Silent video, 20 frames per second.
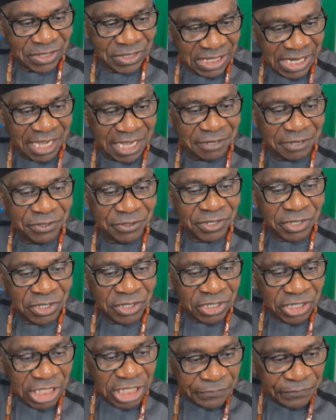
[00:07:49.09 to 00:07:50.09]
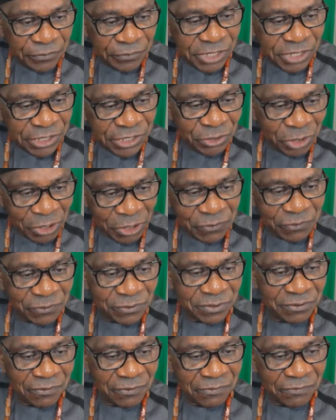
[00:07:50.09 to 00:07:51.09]
Now, if you did not
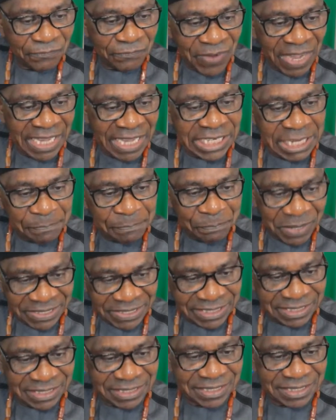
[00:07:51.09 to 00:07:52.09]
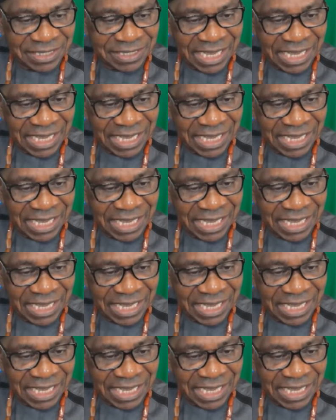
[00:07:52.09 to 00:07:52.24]
find the person